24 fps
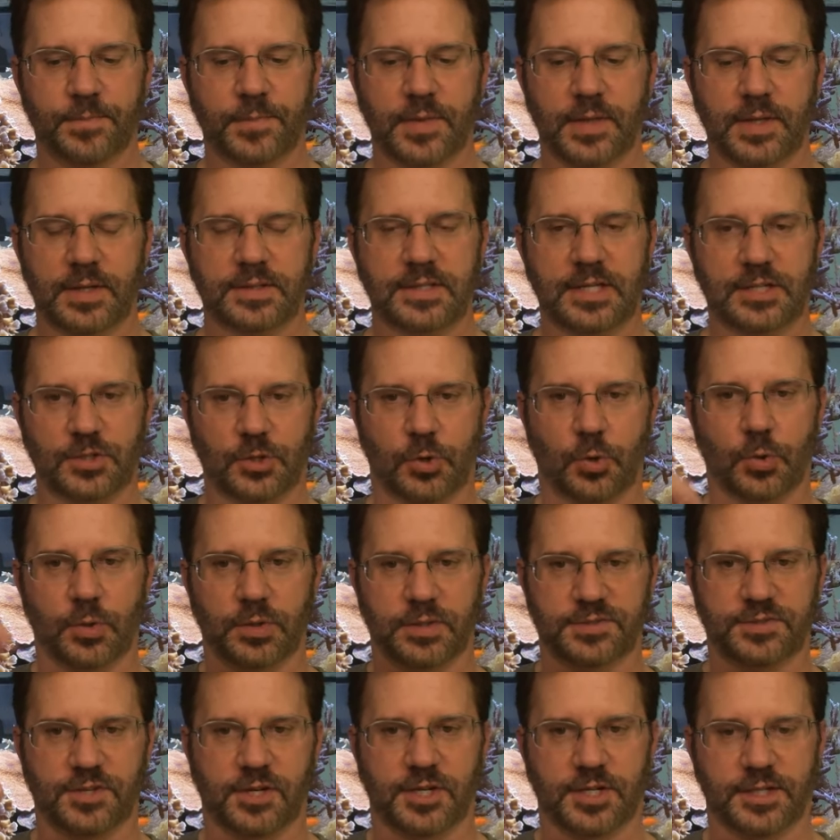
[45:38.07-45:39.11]
that the coral
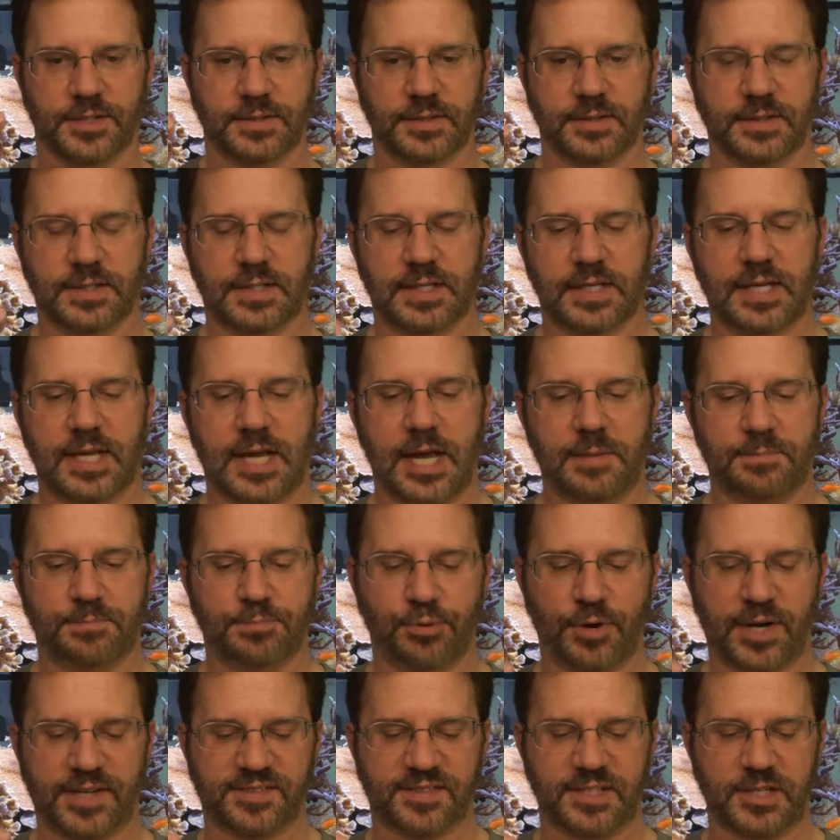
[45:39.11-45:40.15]
is on and
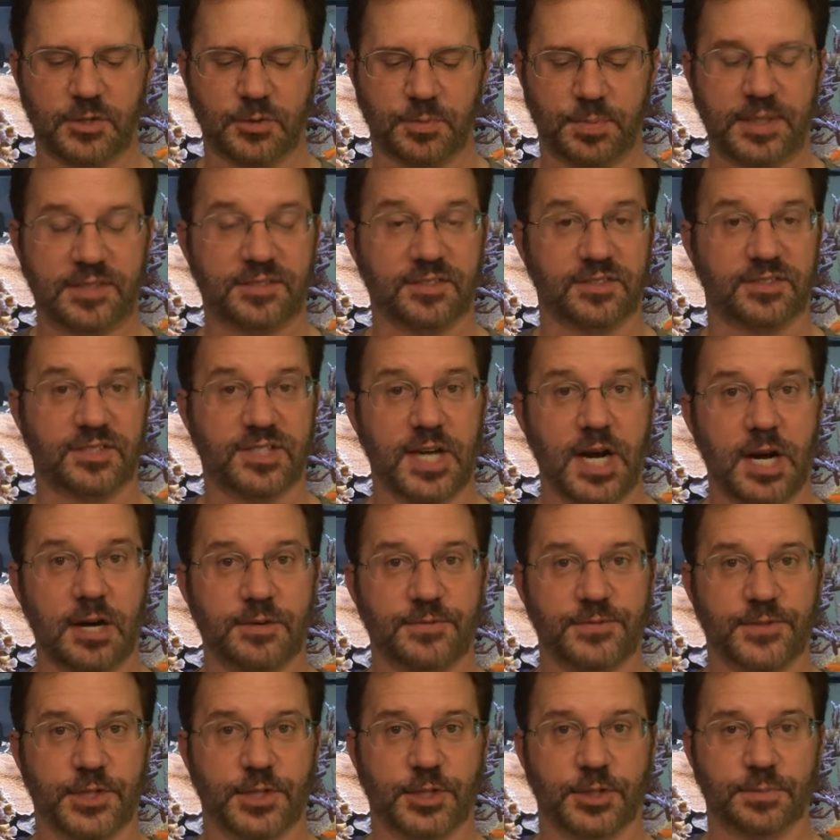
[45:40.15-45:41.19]
press it into a piece of
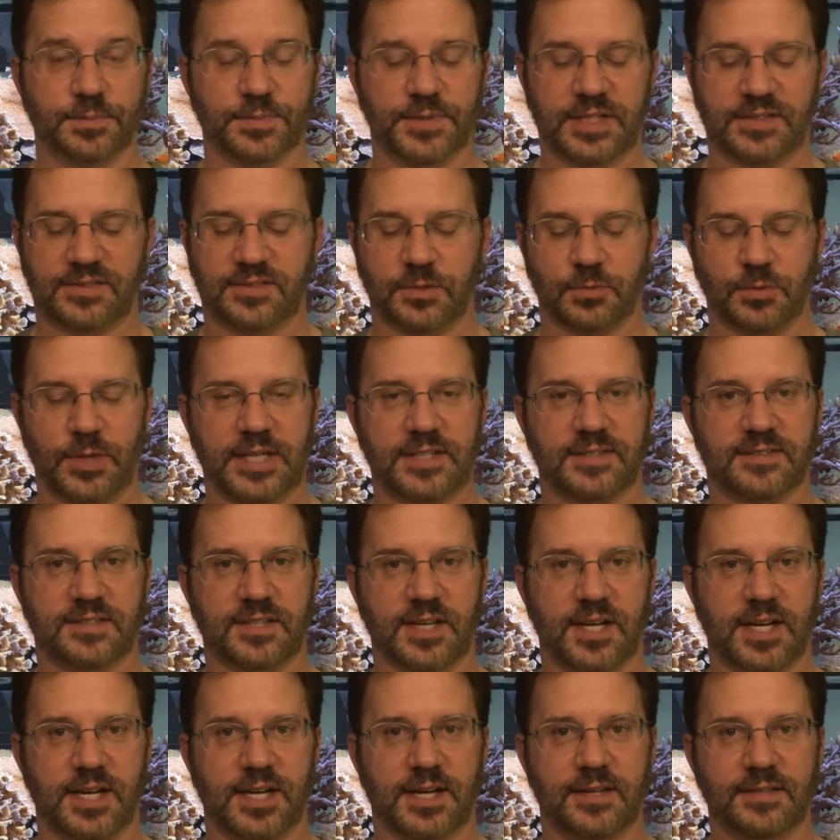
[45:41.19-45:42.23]
styrofoam that's the right
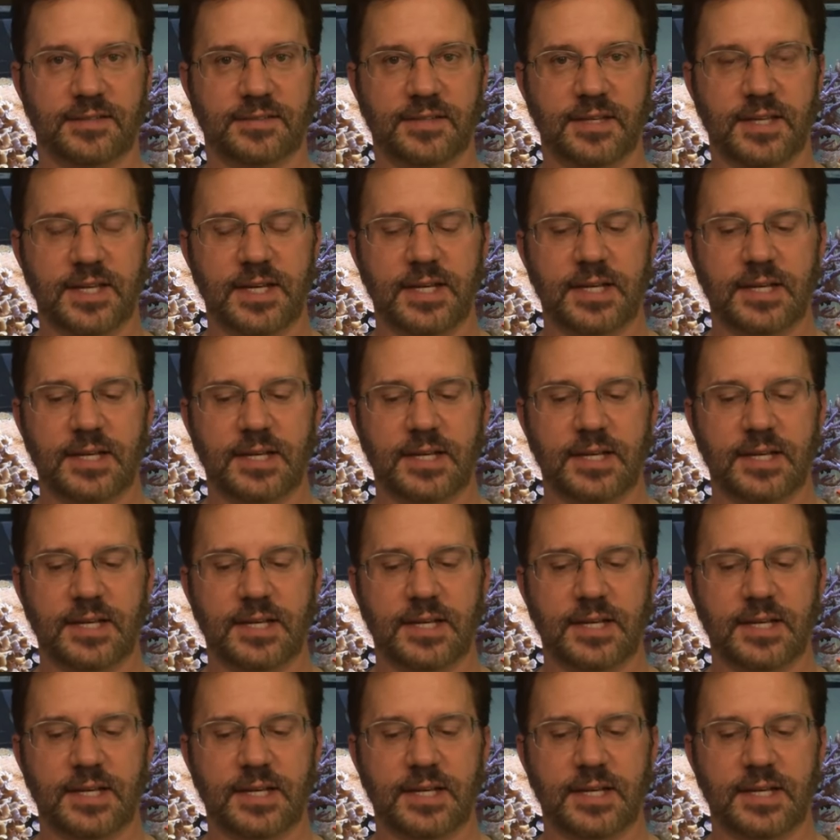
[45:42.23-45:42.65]
size